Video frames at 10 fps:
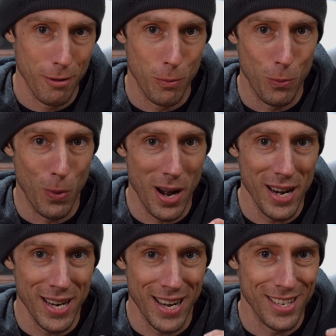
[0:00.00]

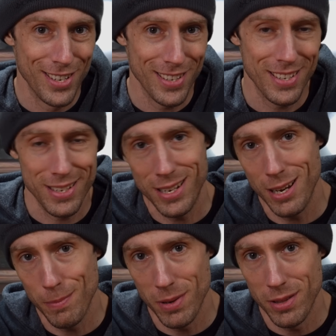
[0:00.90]
Why not just
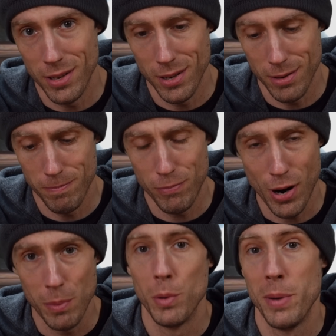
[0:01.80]
skip the
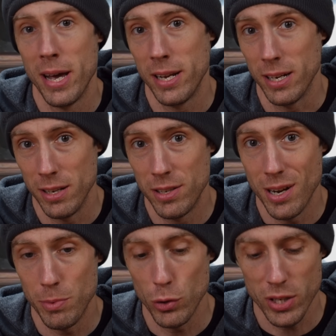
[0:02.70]
problematic
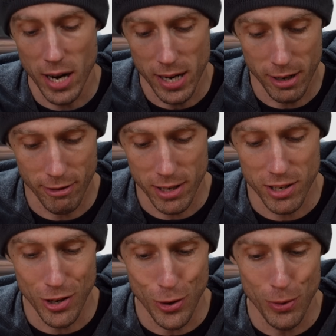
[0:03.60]
double-sided grit
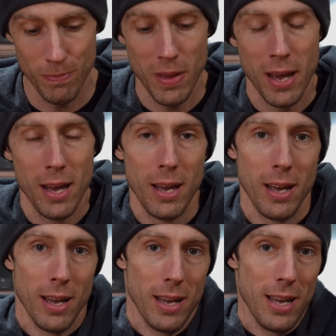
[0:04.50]
stone
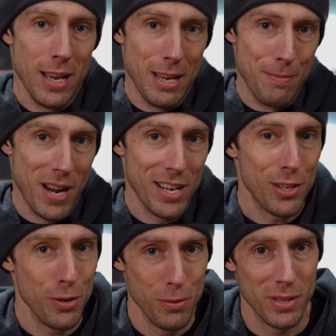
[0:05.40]
and buy
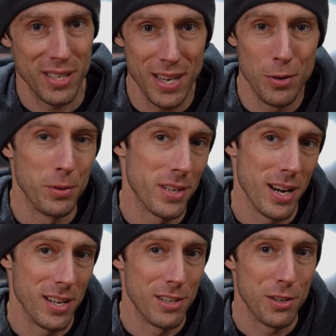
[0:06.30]
two
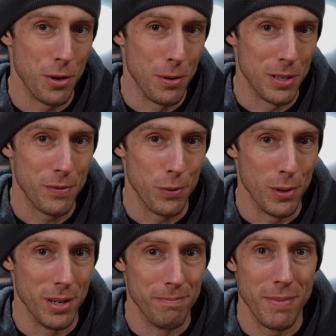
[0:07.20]
single-sided stones
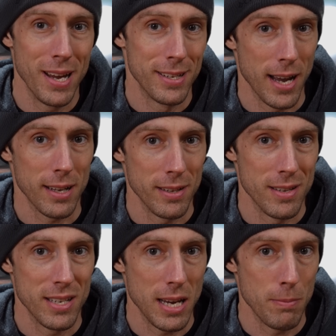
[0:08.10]
for exactly the
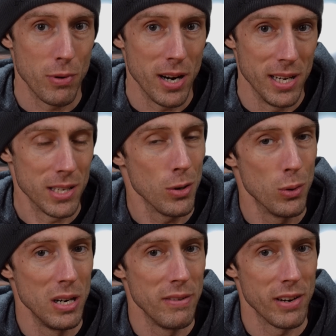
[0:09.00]
same price,
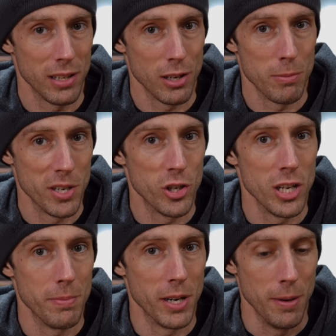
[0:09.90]
or even a little bit
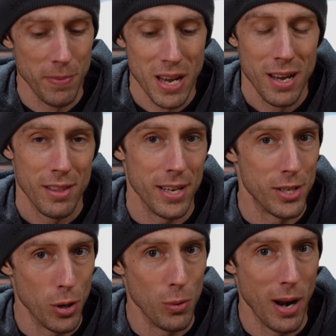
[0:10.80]
cheaper, that
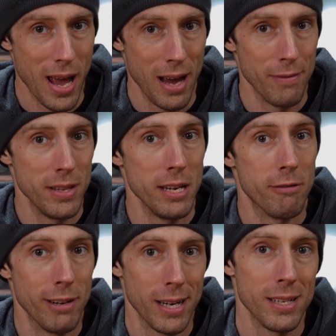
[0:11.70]
don't have the
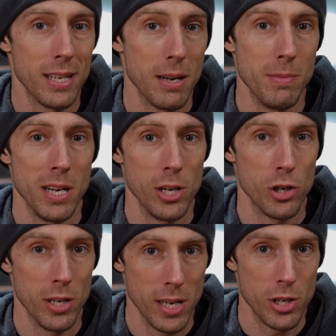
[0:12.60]
grit
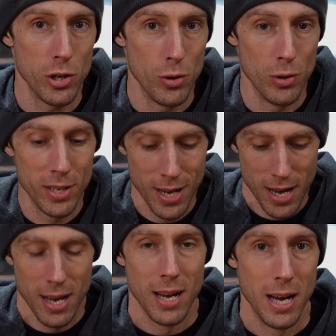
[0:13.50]
contamination issues
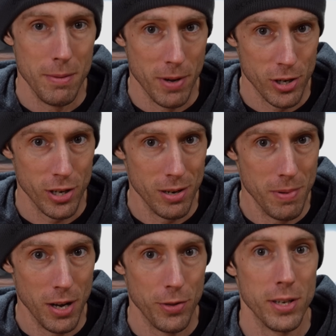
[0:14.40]
I mentioned
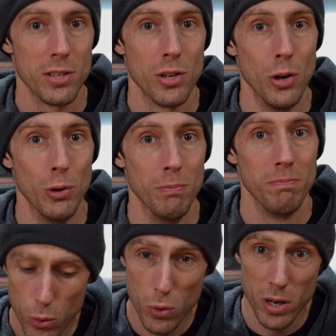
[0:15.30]
about this stone.
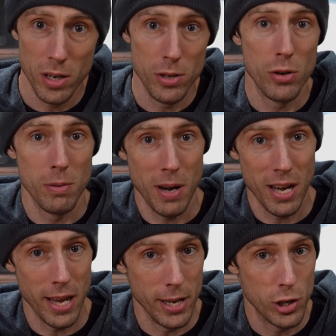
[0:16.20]
Or you could buy
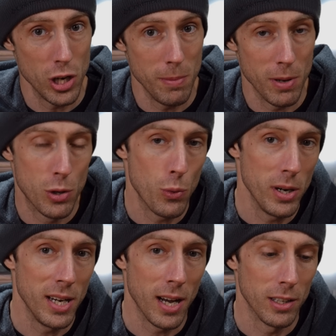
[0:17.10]
a cheap
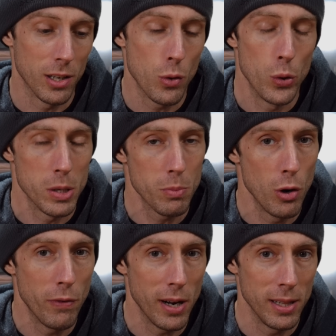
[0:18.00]
twenty dollar coarse
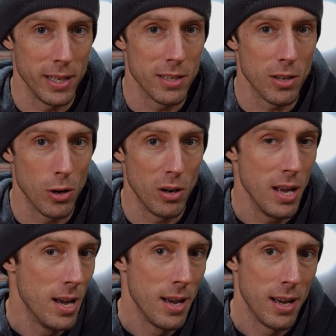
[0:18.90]
profiling stone
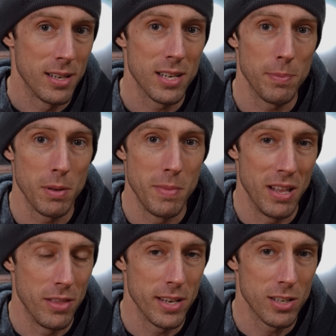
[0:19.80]
and
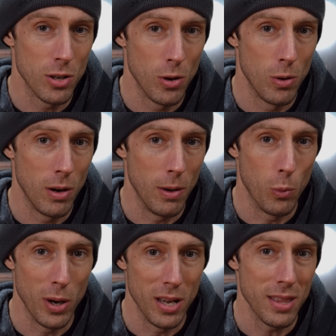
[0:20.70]
supplement this stone
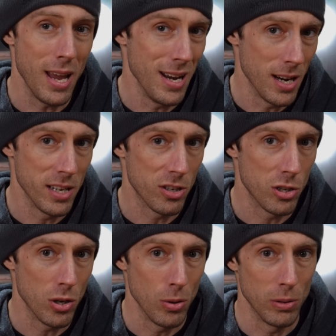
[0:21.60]
with a nicer
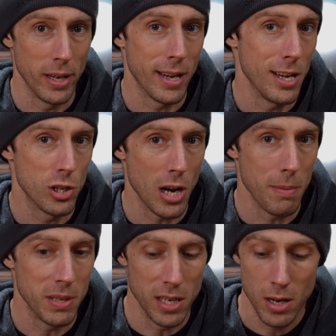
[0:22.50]
stone like a
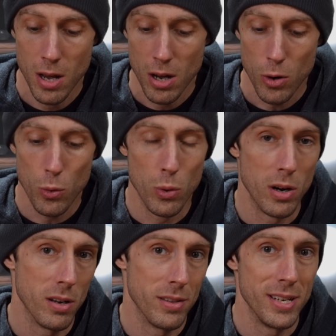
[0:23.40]
Shapton
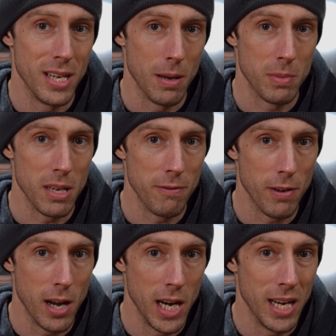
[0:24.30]
or the D M T
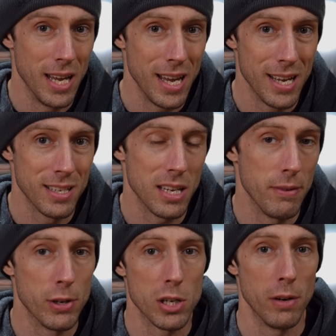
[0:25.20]
fine and save
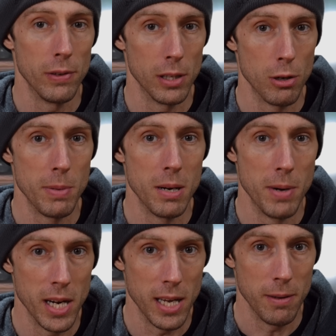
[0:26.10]
yourself a little bit of
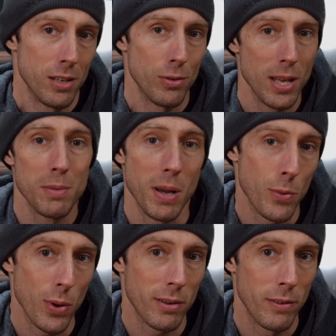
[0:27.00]
money. So that's my
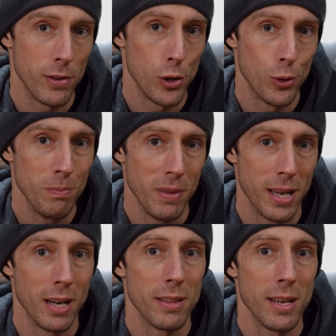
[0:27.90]
quick review,
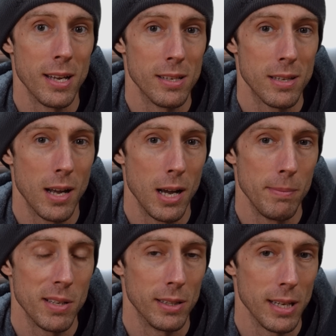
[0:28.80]
and I think it's time
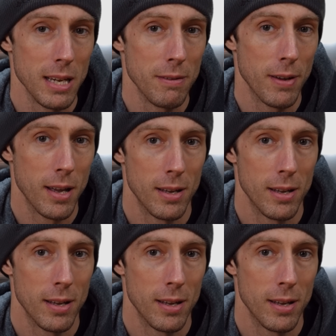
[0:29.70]
to leave